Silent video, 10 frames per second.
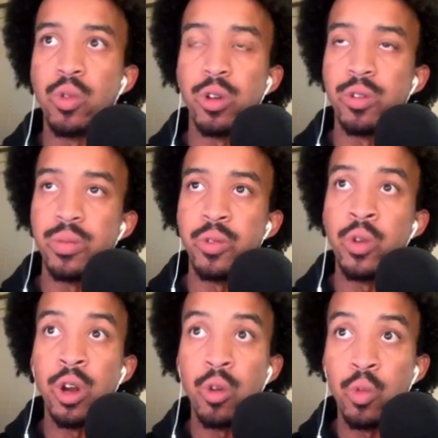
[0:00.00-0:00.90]
with me
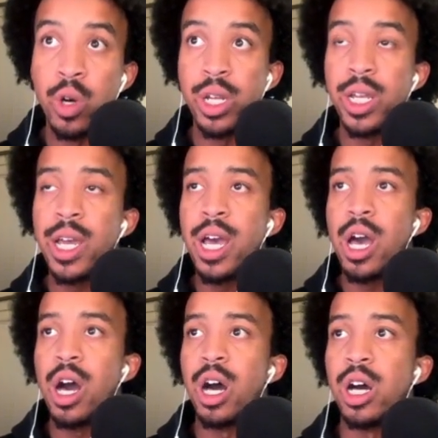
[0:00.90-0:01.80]
one-on-one.
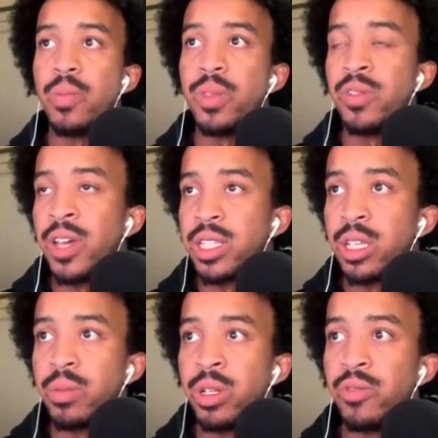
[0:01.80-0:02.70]
If that's
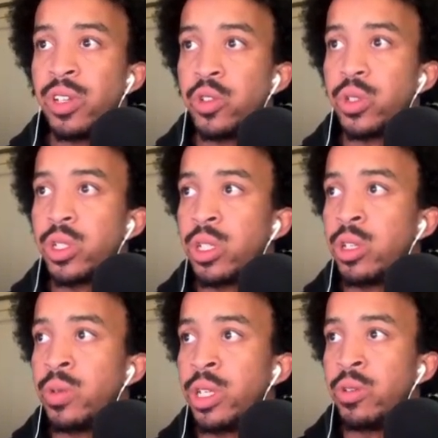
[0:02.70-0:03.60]
something of interest to you
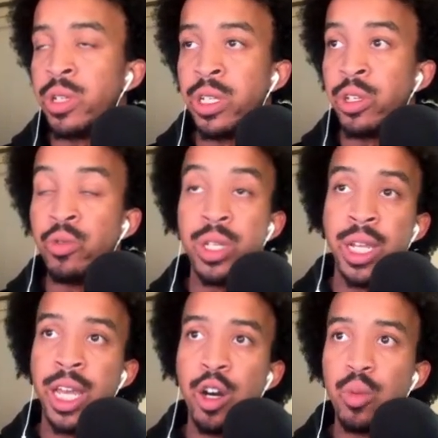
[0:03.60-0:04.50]
and you need
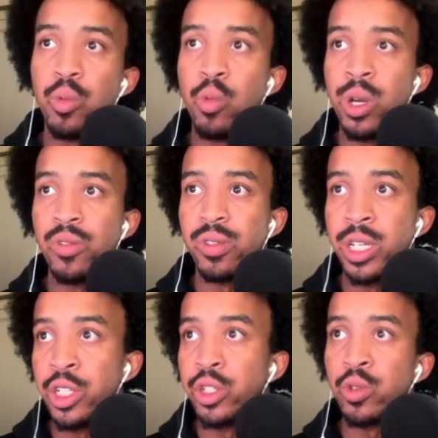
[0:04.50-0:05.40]
help with lead
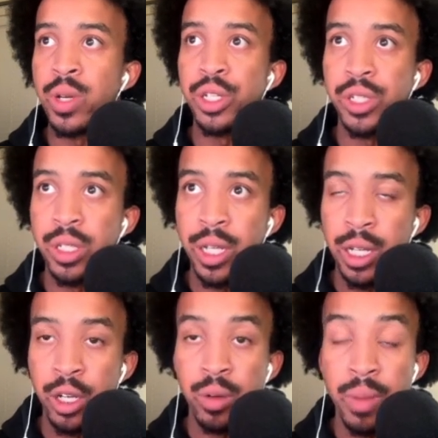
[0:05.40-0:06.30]
generation and
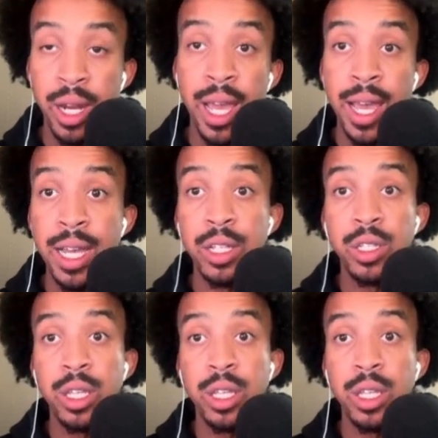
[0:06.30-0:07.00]
your meta ads